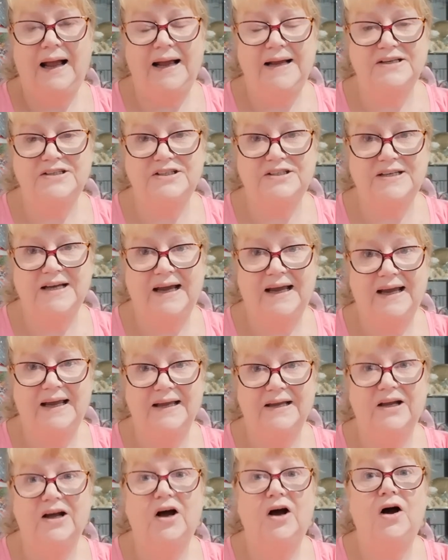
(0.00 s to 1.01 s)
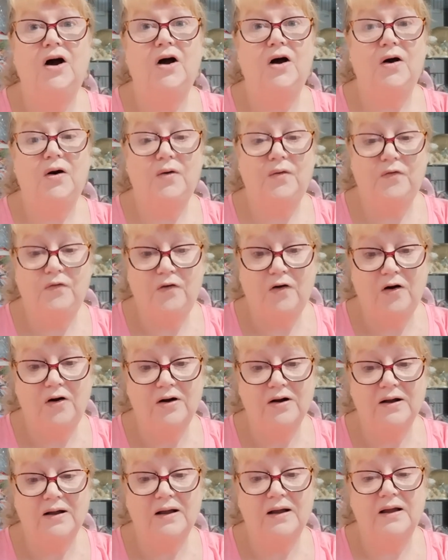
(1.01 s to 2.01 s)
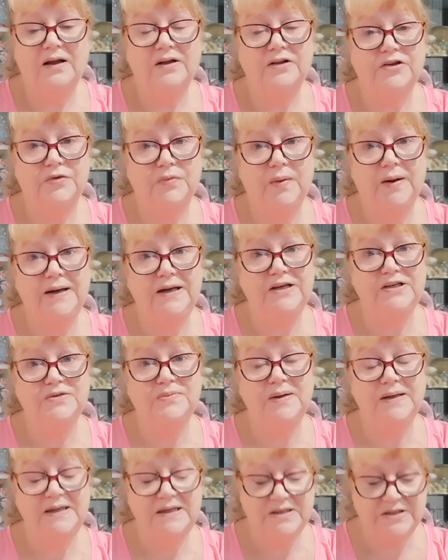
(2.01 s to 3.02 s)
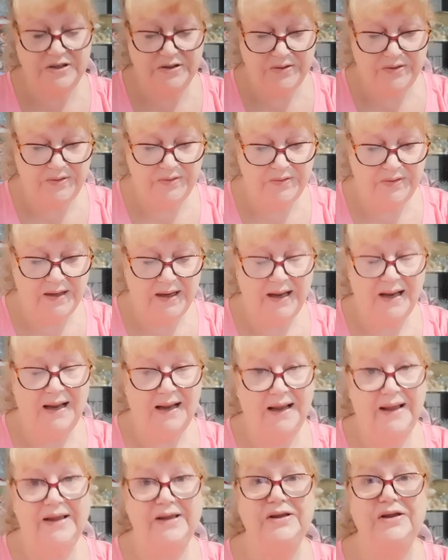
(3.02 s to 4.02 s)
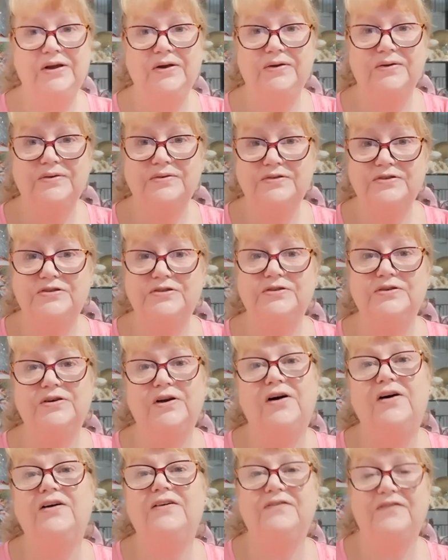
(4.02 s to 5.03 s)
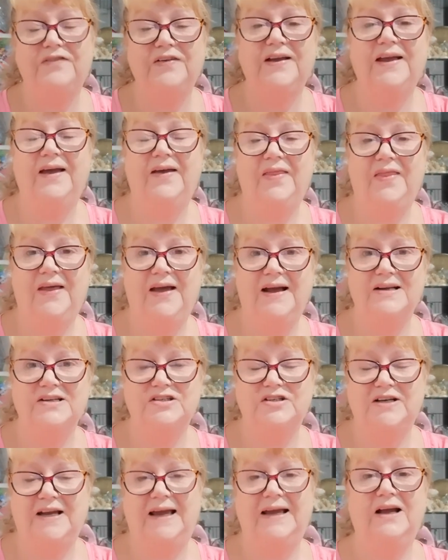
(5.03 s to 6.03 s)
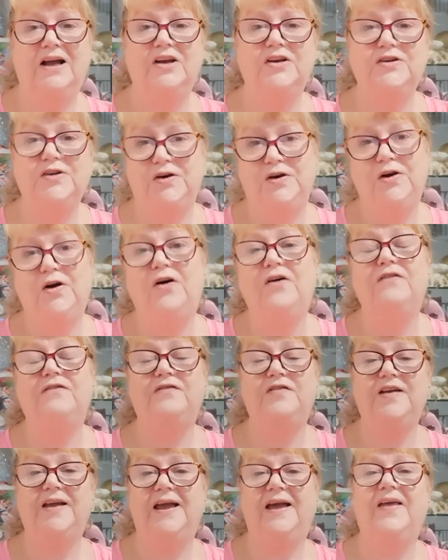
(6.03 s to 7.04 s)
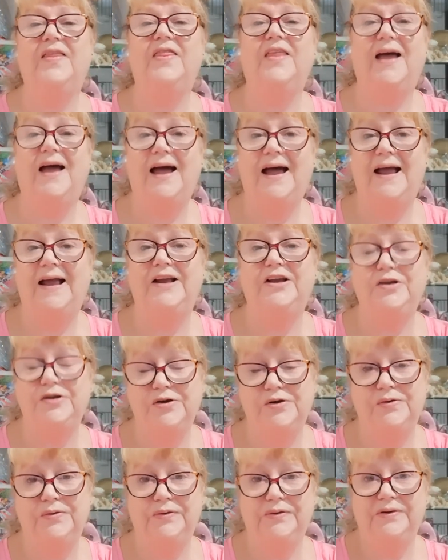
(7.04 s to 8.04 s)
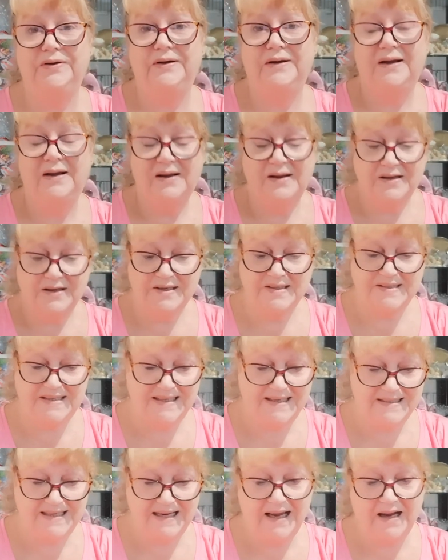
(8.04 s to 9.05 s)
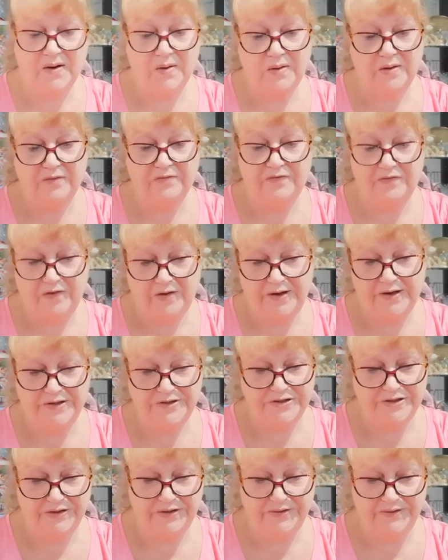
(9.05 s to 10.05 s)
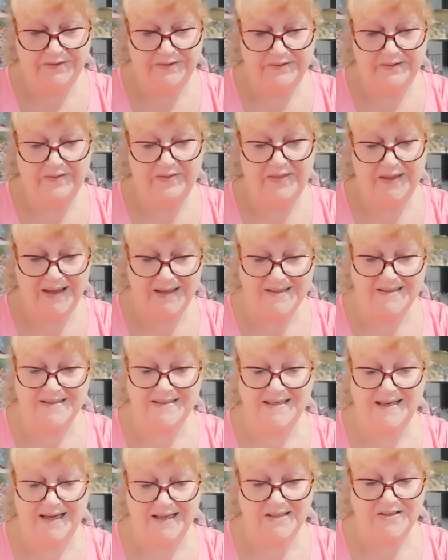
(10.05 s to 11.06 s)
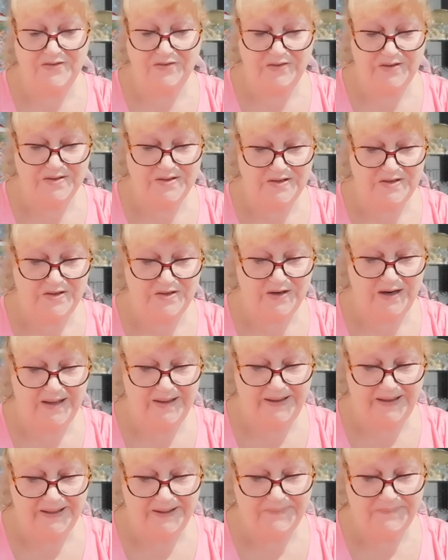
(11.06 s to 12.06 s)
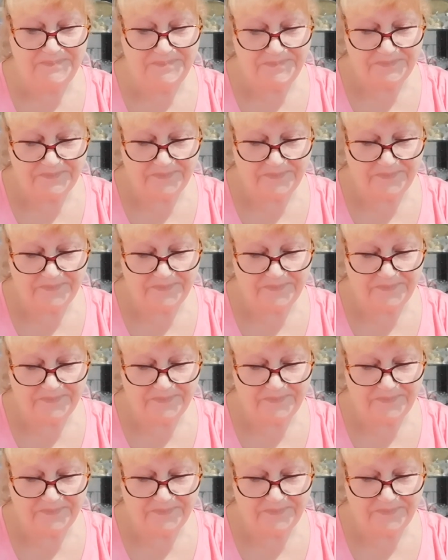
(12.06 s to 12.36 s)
Hashtag Rock twenty twenty-two A U. Do not forget the hashtag, and do not forget the A U, because that's how I'll find you. That stands for Australia.